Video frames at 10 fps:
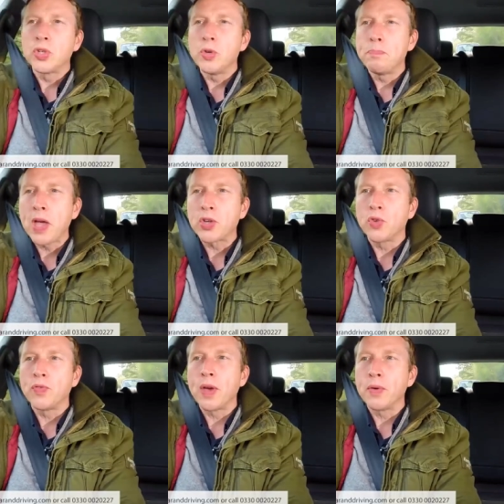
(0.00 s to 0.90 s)
to
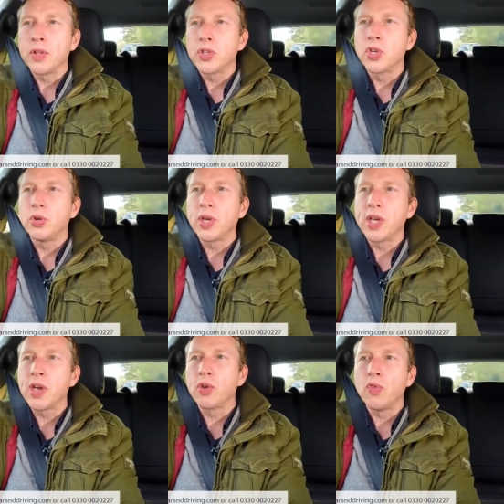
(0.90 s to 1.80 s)
petrol variants, you're
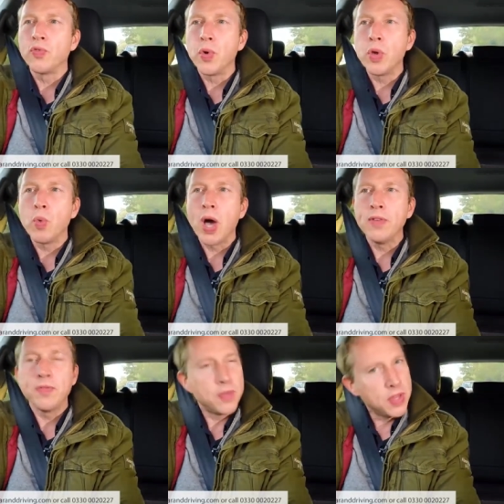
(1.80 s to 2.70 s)
looking at Group
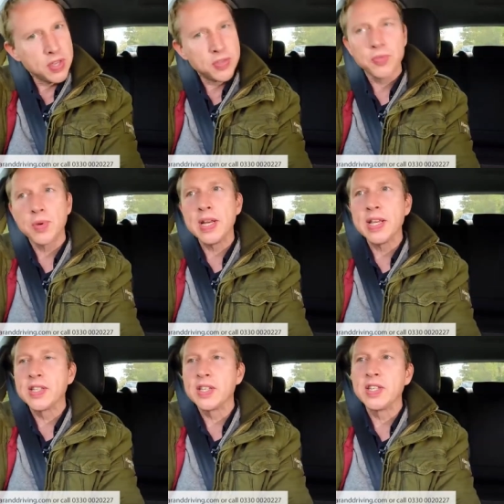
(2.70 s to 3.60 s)
41 for the 3
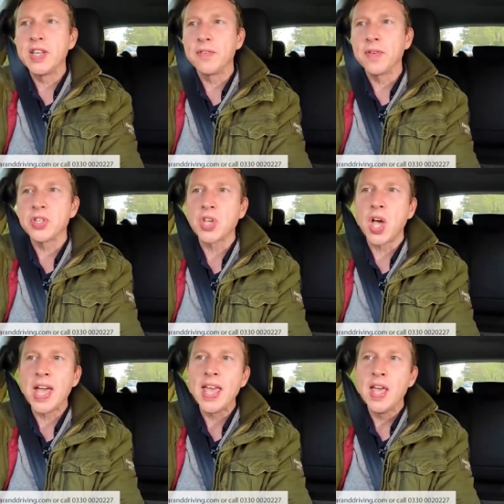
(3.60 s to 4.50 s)
litre
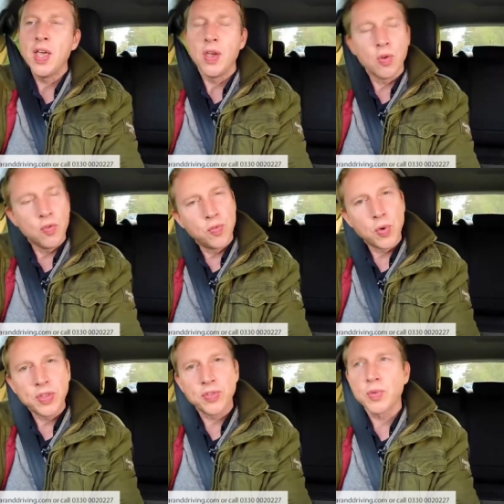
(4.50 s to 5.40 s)
TFSI, Group
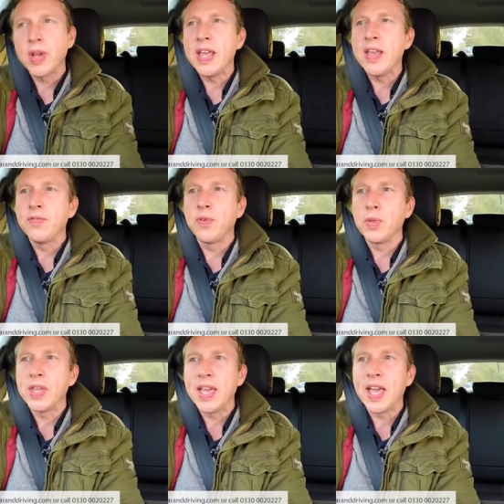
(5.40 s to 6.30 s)
43
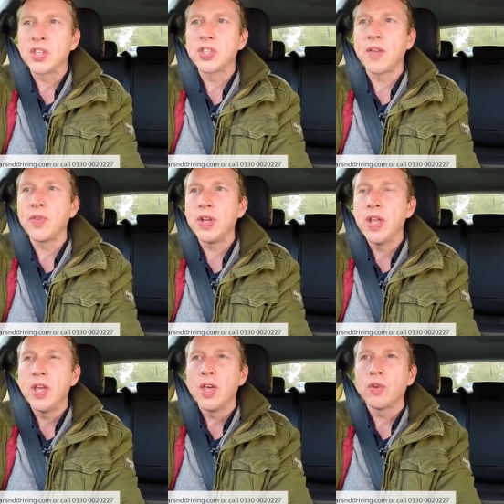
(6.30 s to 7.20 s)
for the S7,
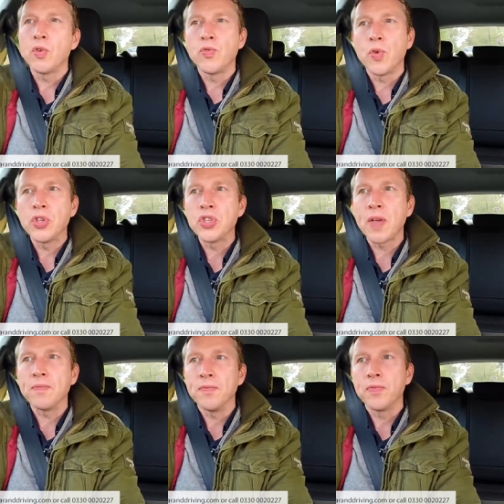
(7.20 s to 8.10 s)
and Group
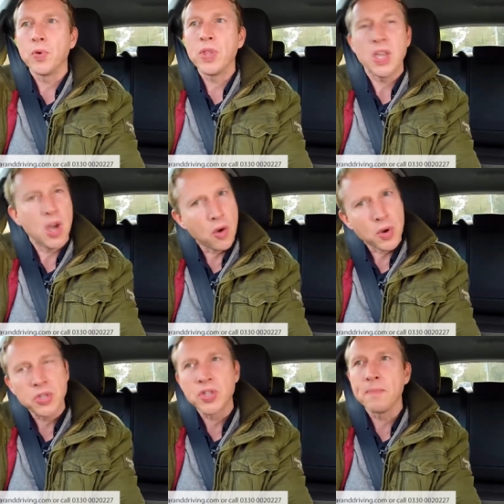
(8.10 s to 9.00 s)
47 for the
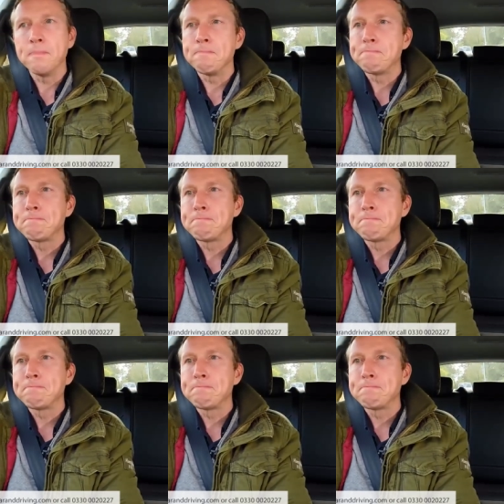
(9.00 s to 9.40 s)
RS7.